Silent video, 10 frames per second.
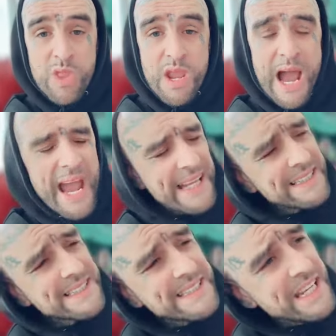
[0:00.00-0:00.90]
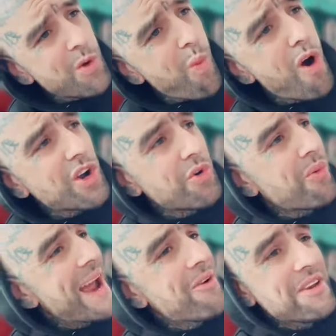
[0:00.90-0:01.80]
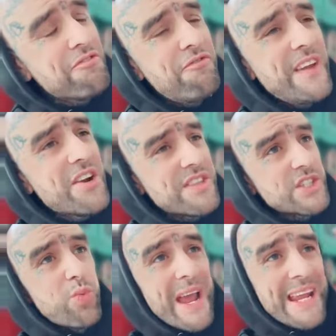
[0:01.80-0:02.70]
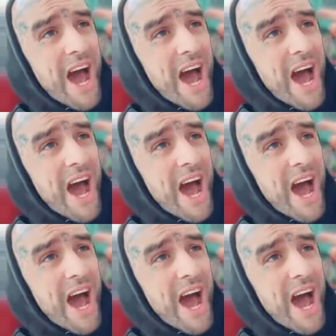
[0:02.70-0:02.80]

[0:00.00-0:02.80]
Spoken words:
I hate to see you walking around in fear this way.